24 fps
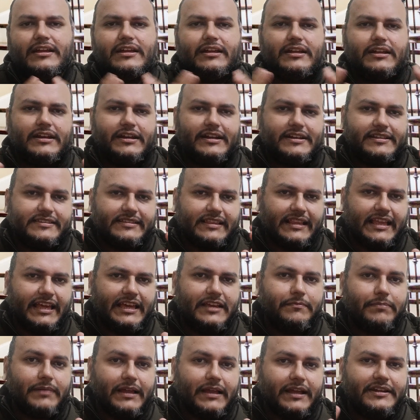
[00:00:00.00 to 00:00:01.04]
It's
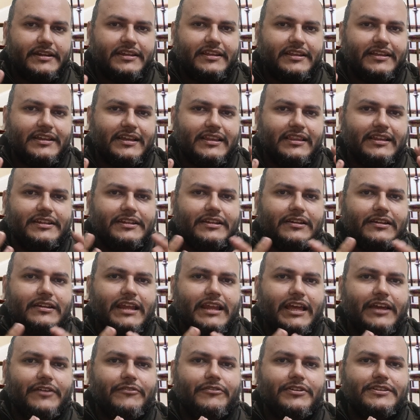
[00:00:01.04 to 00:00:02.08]
like planting a little
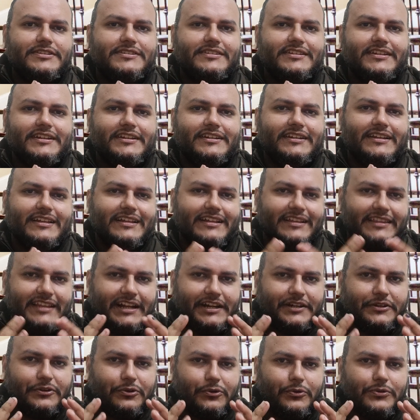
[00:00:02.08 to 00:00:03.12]
language seed
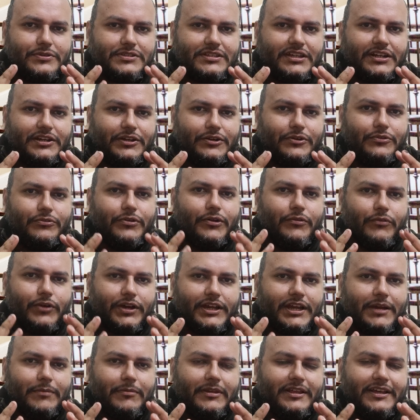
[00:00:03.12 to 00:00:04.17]
that grows into a
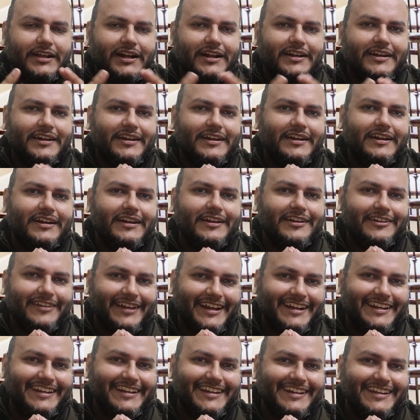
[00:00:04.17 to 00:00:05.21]
vocabulary garden,
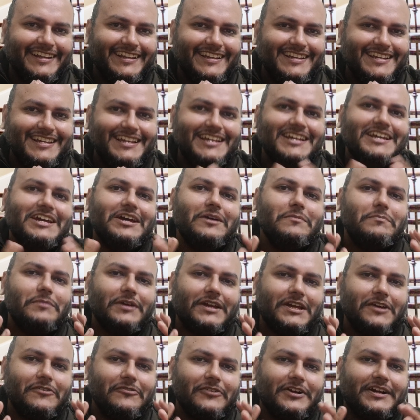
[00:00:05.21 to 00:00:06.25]
right? Pick
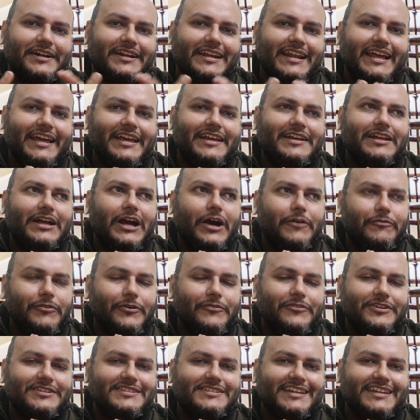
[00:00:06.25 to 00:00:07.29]
a word like
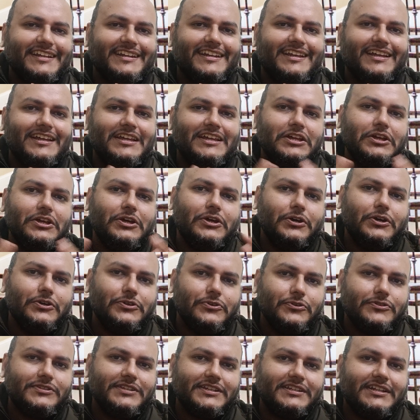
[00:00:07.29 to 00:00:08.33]
effervescent.
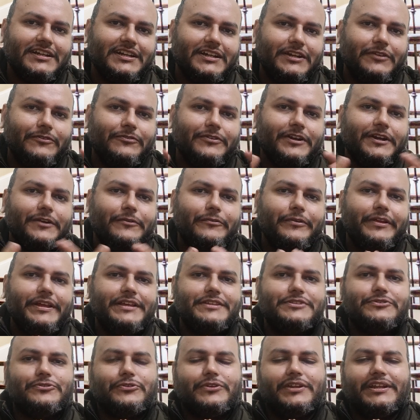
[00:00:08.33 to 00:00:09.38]
Use it in different ways
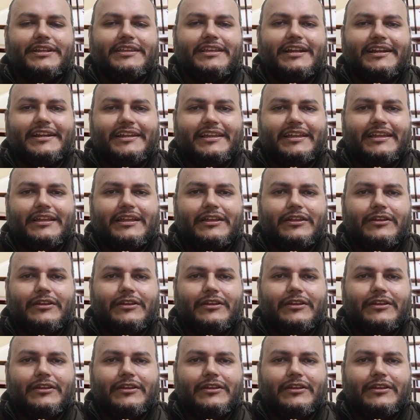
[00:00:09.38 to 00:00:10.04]
during the day.